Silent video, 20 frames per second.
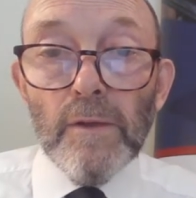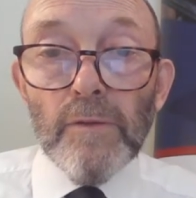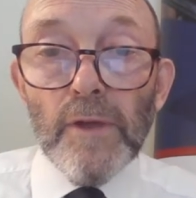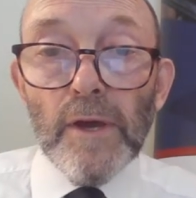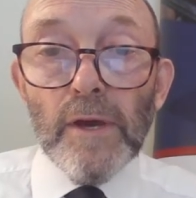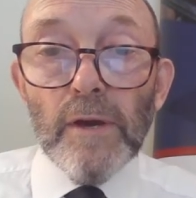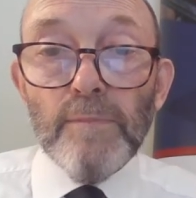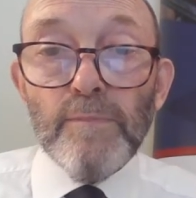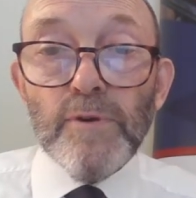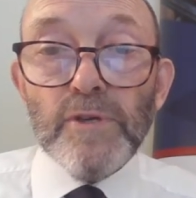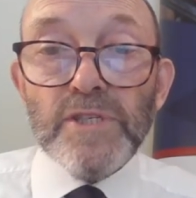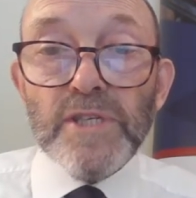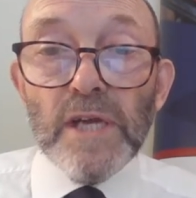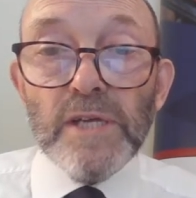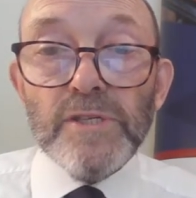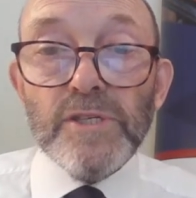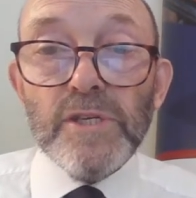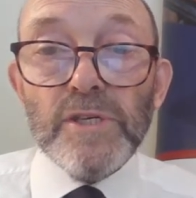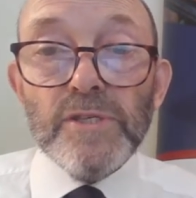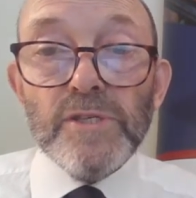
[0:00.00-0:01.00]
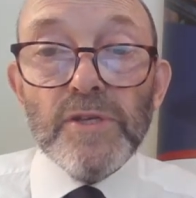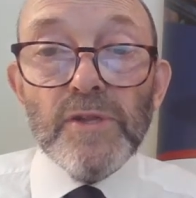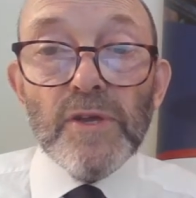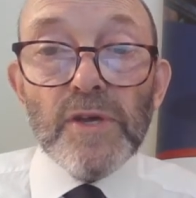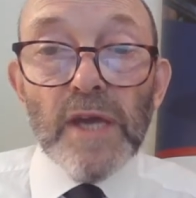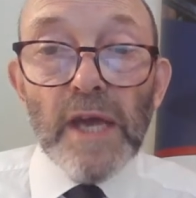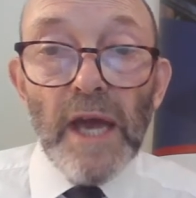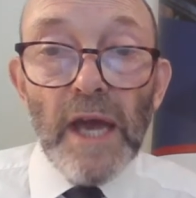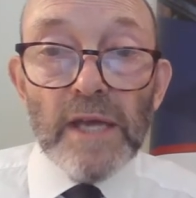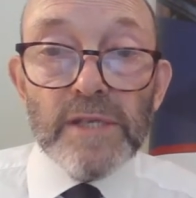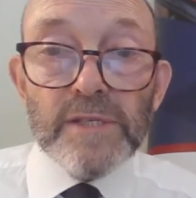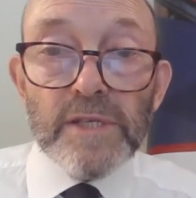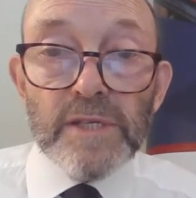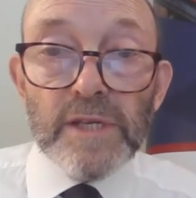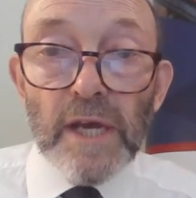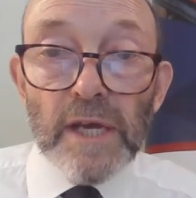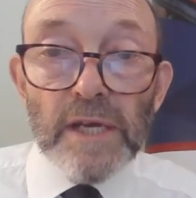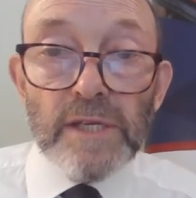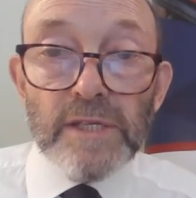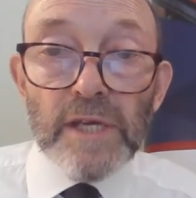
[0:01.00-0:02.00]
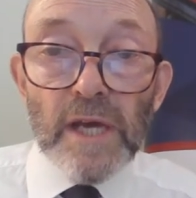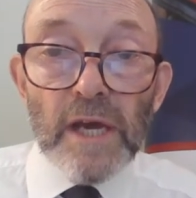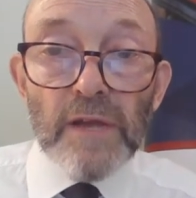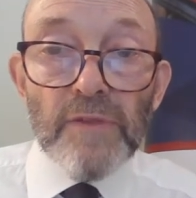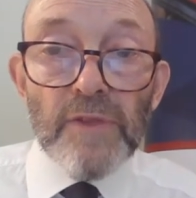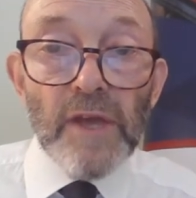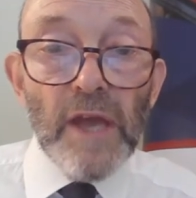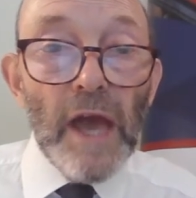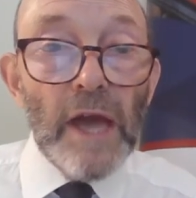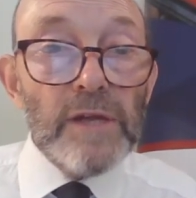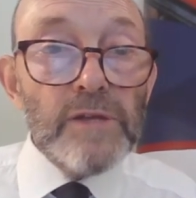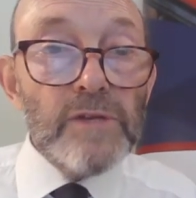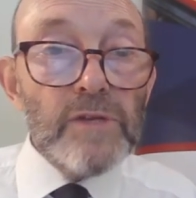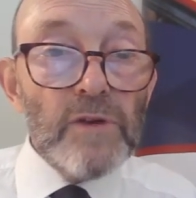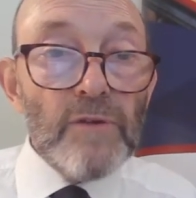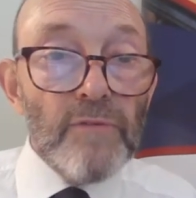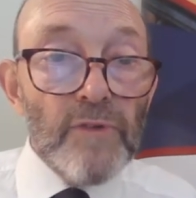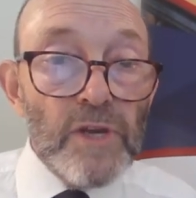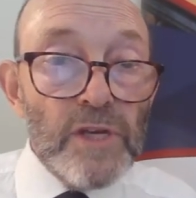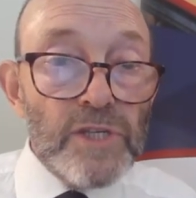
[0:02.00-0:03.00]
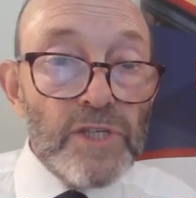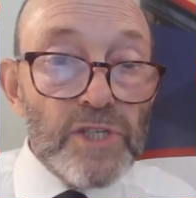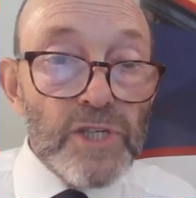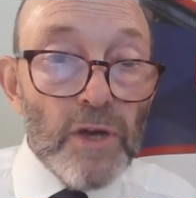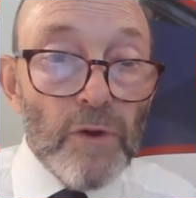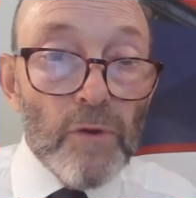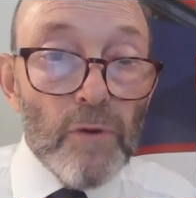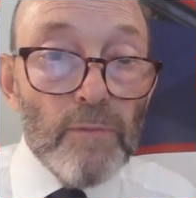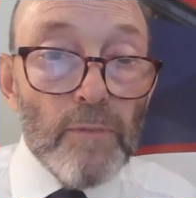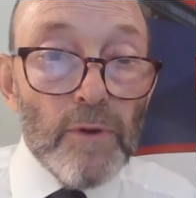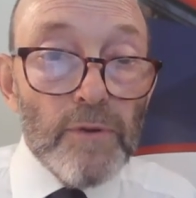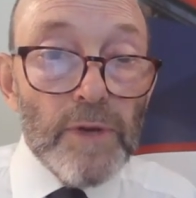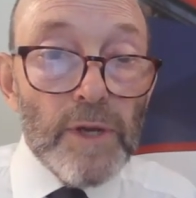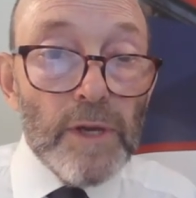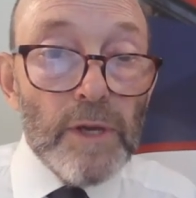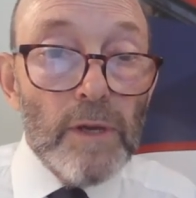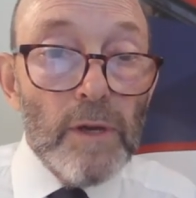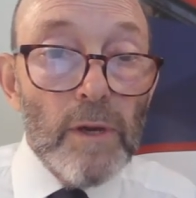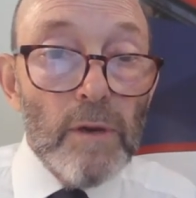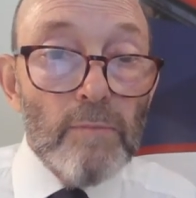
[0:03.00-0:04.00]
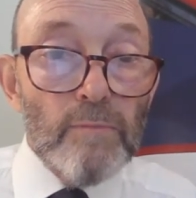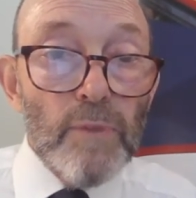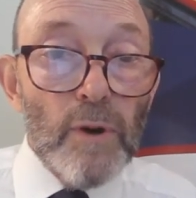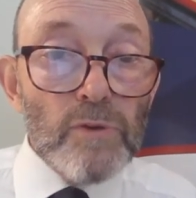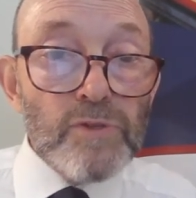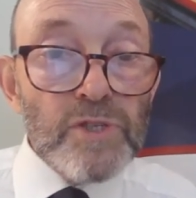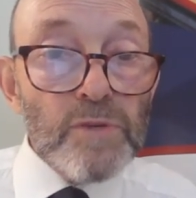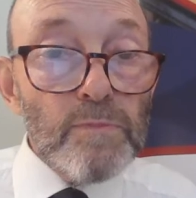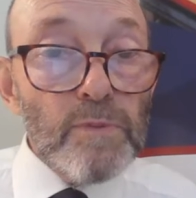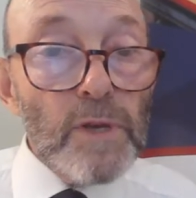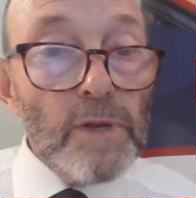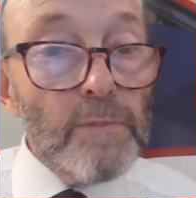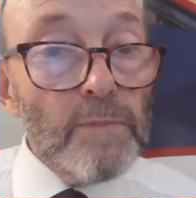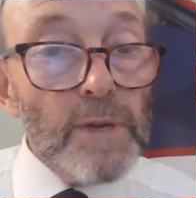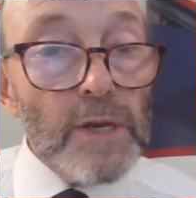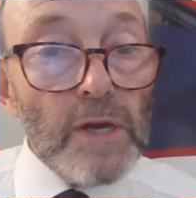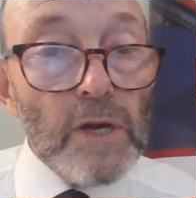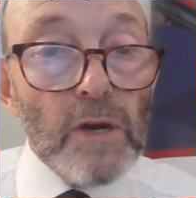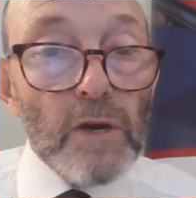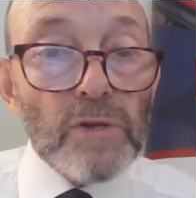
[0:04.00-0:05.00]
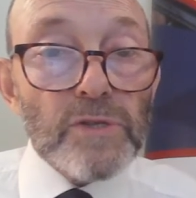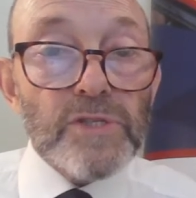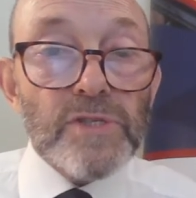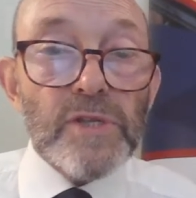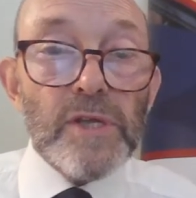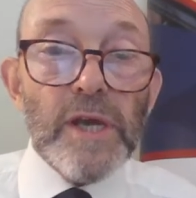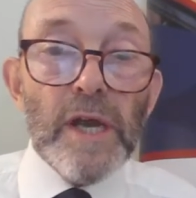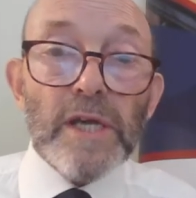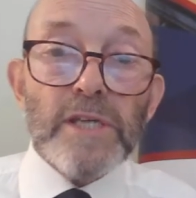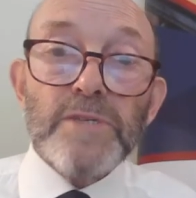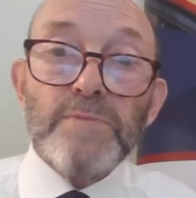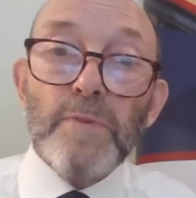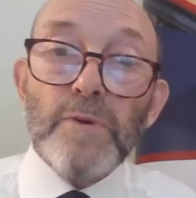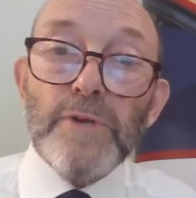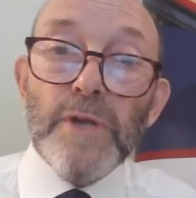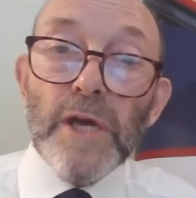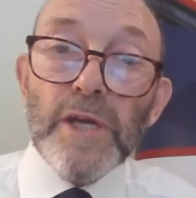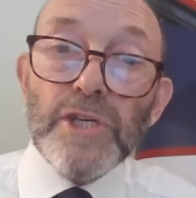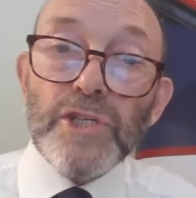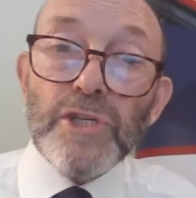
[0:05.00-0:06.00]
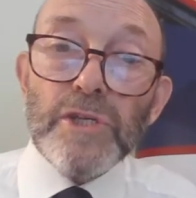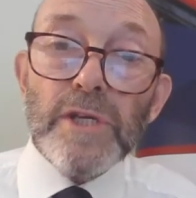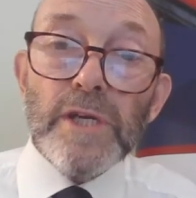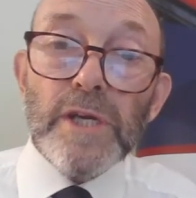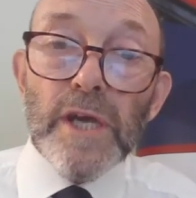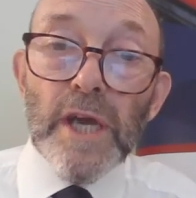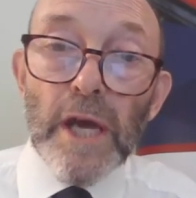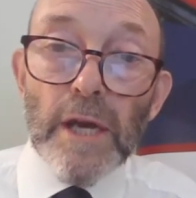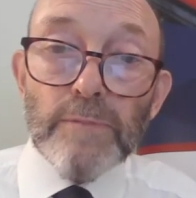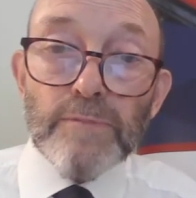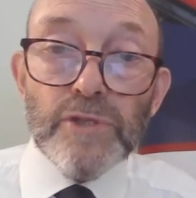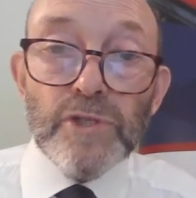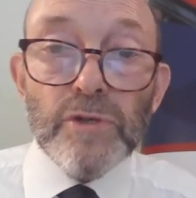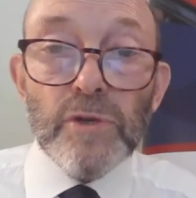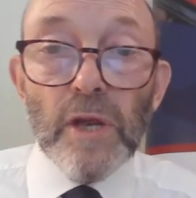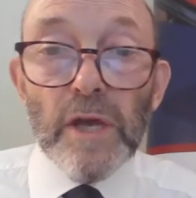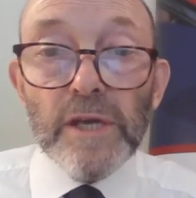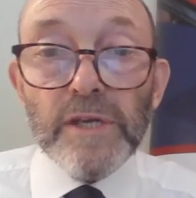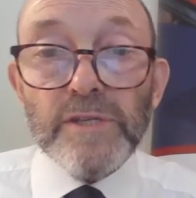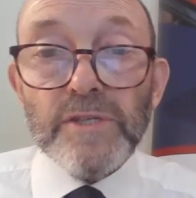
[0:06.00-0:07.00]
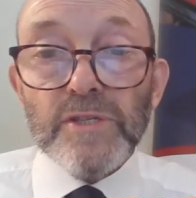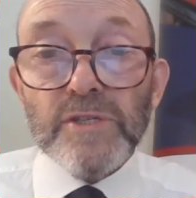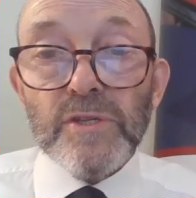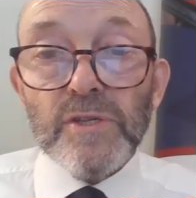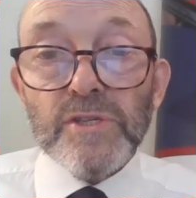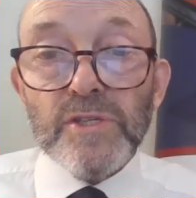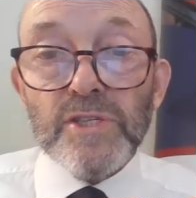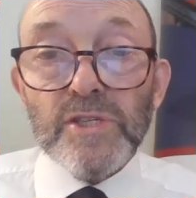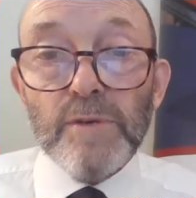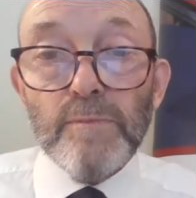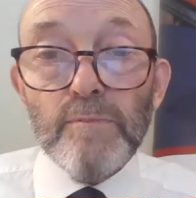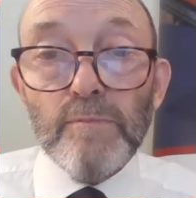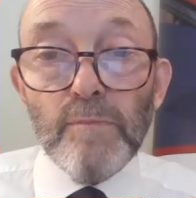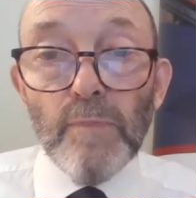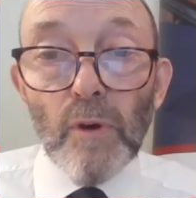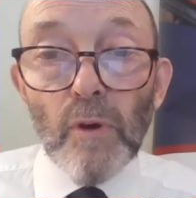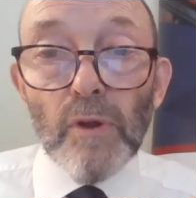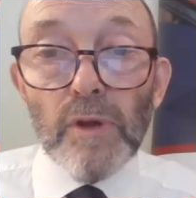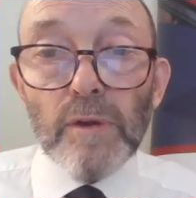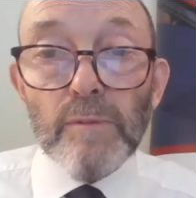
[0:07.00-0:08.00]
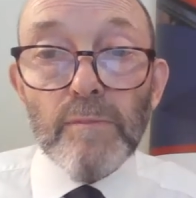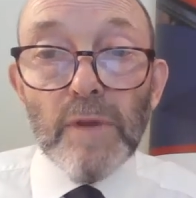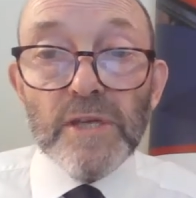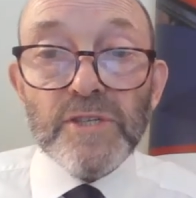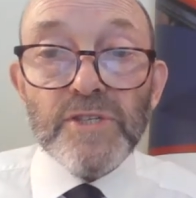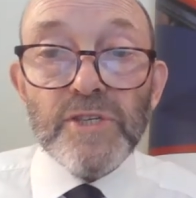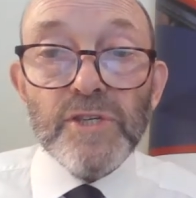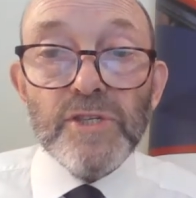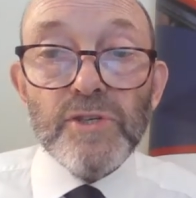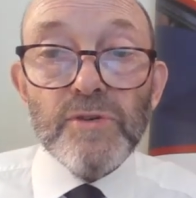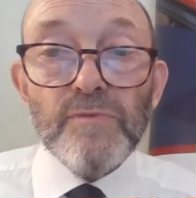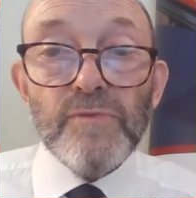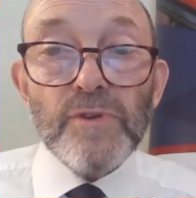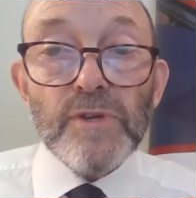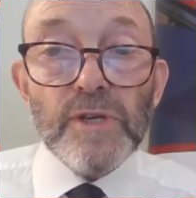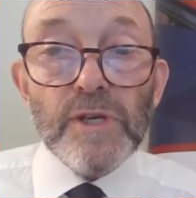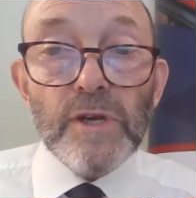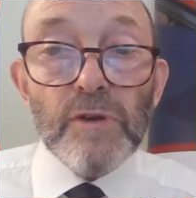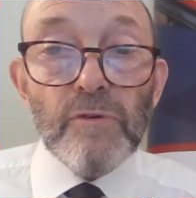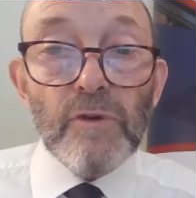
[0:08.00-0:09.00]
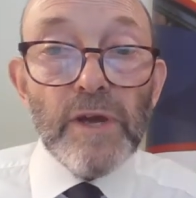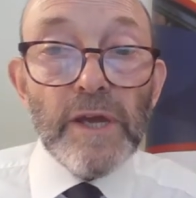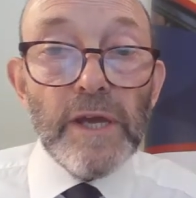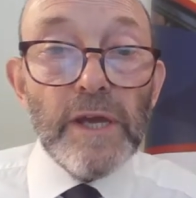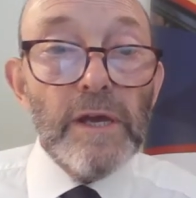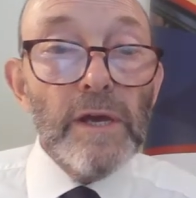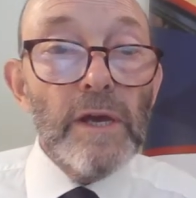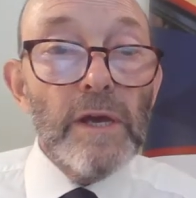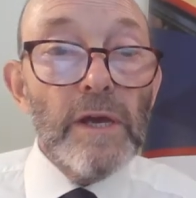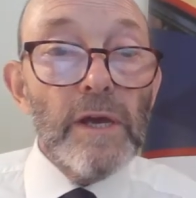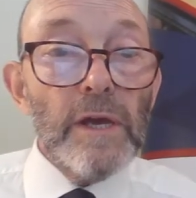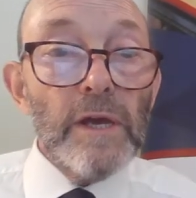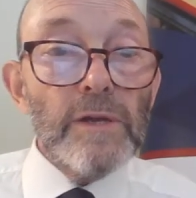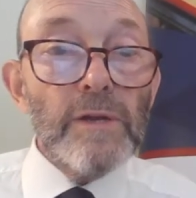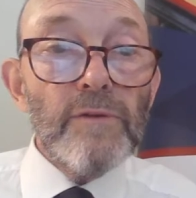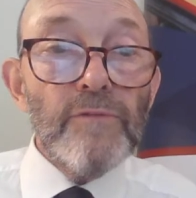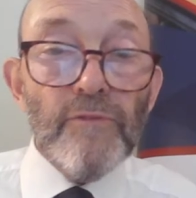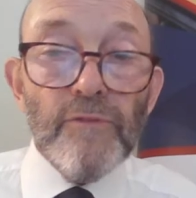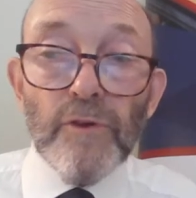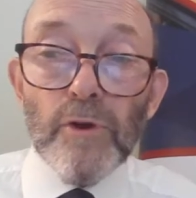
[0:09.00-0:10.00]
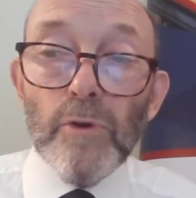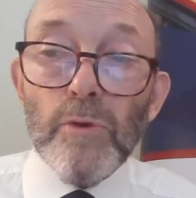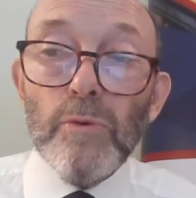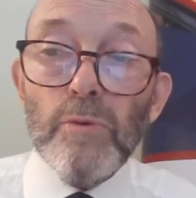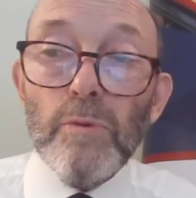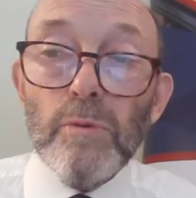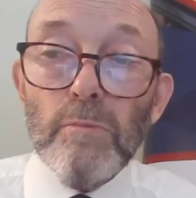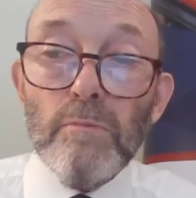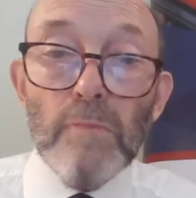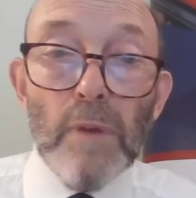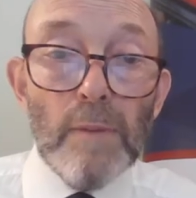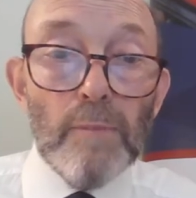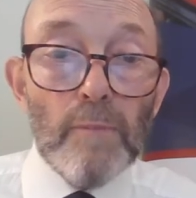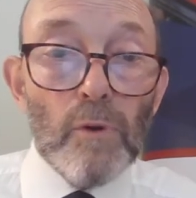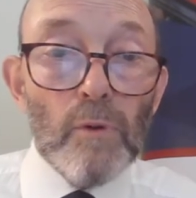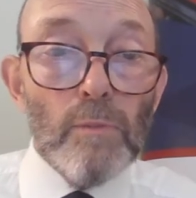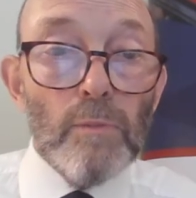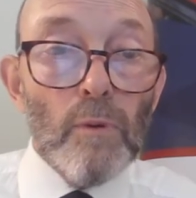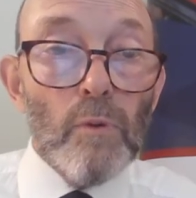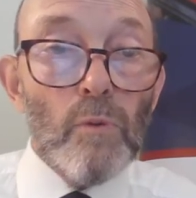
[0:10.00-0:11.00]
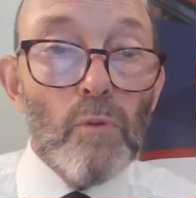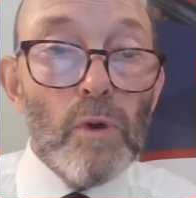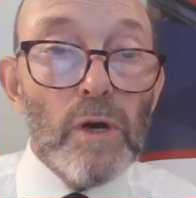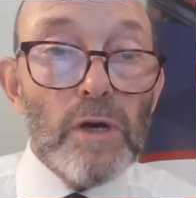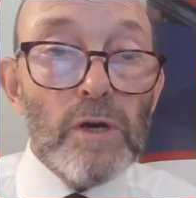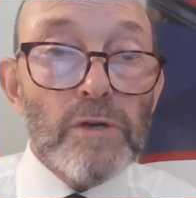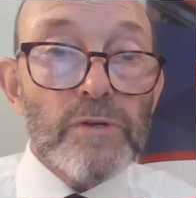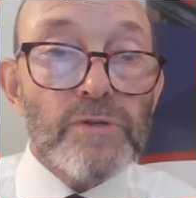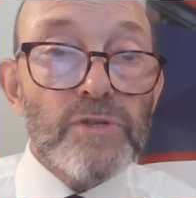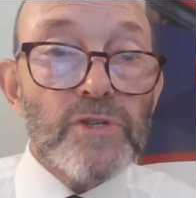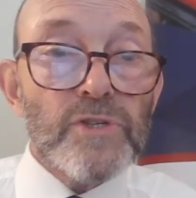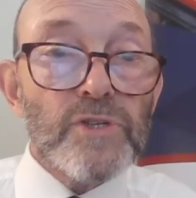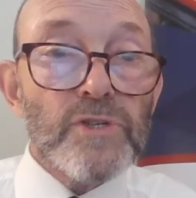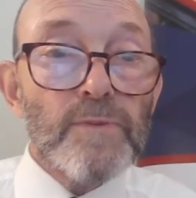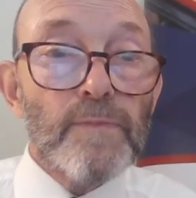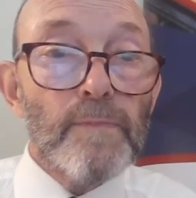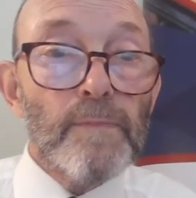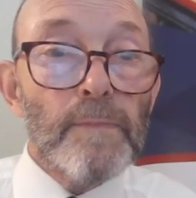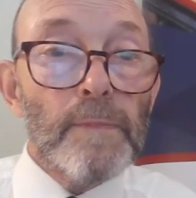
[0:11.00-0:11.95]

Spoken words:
They are presented to the candidate at the end of each ceremony, possibly because the explanation encapsulates the symbolic message of the degree in a few memorable words.